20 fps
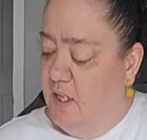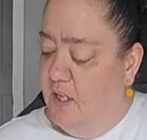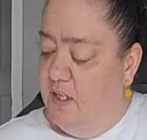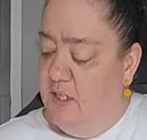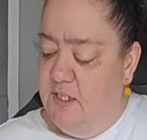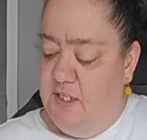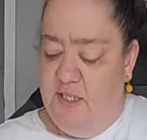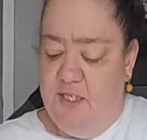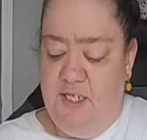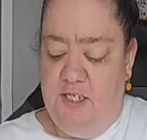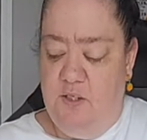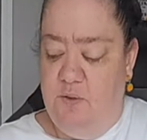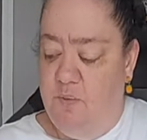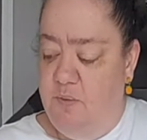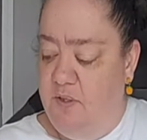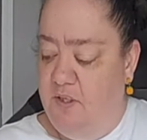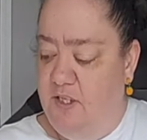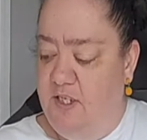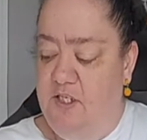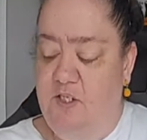This next
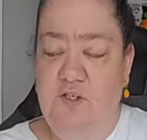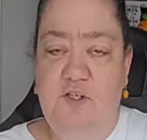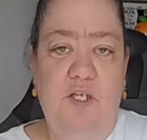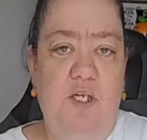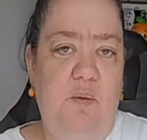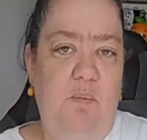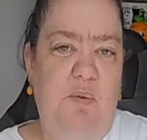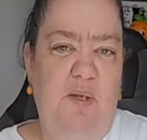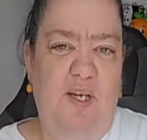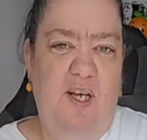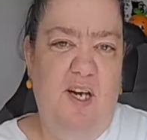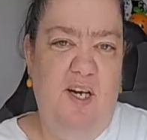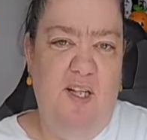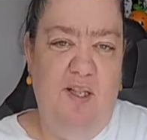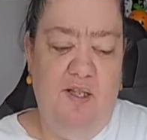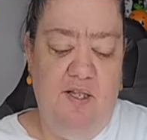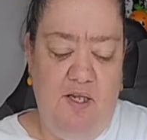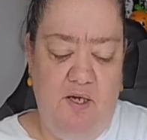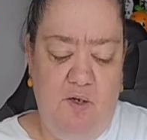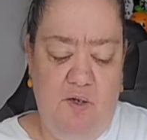one, these are going to be kind of
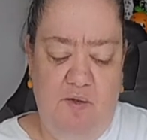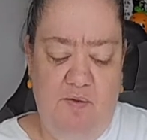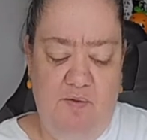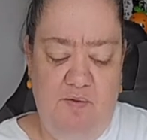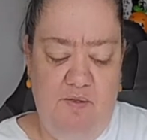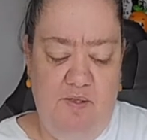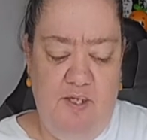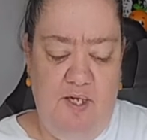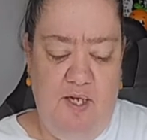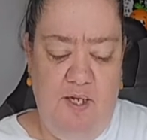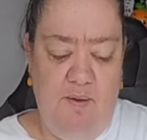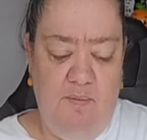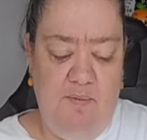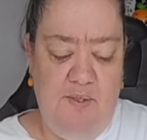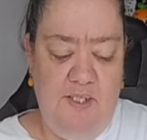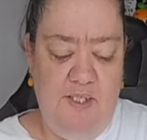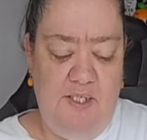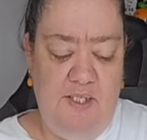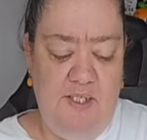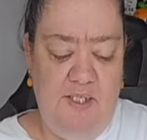little.
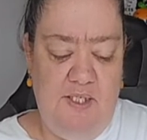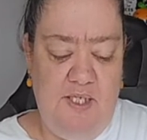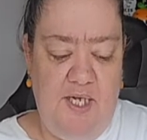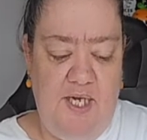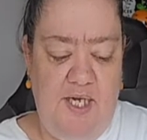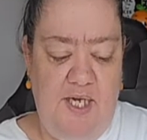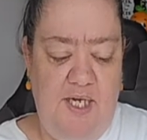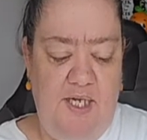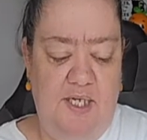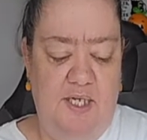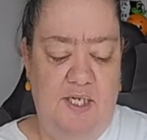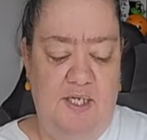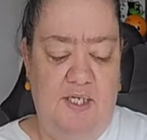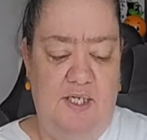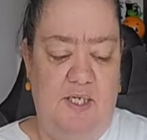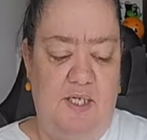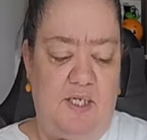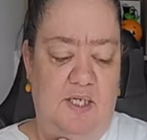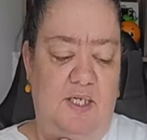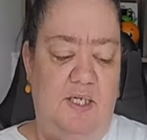This is a
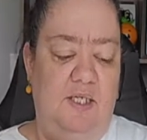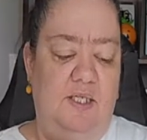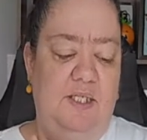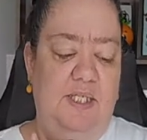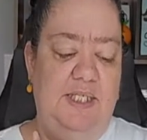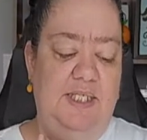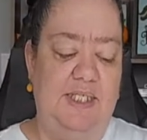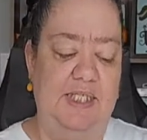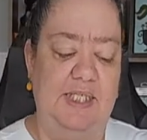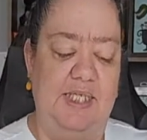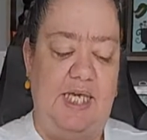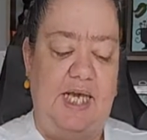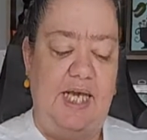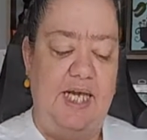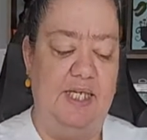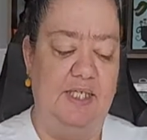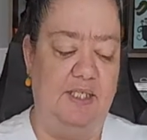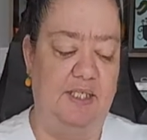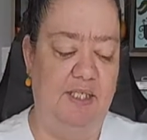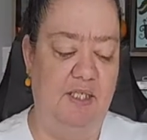Lizzie
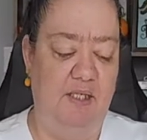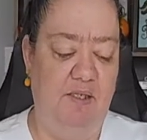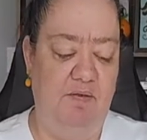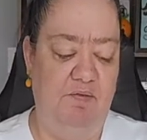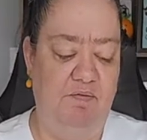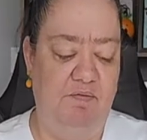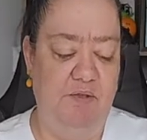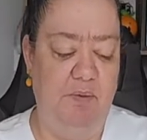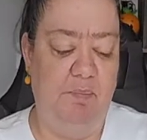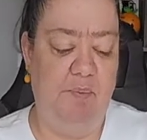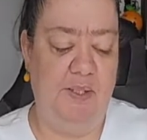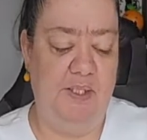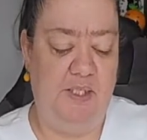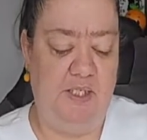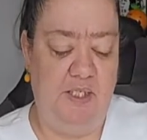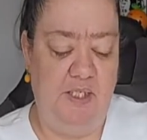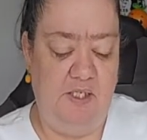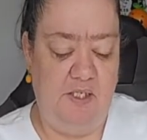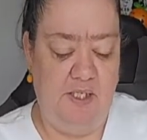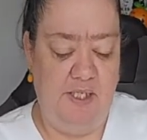Kate Flip It
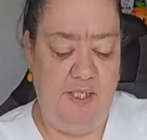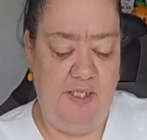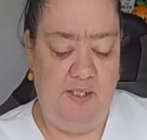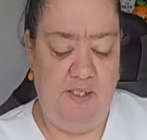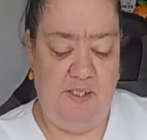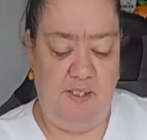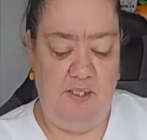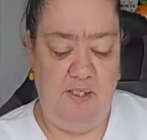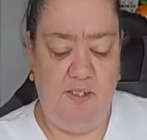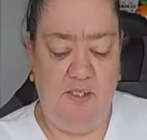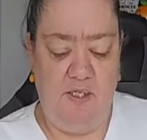series.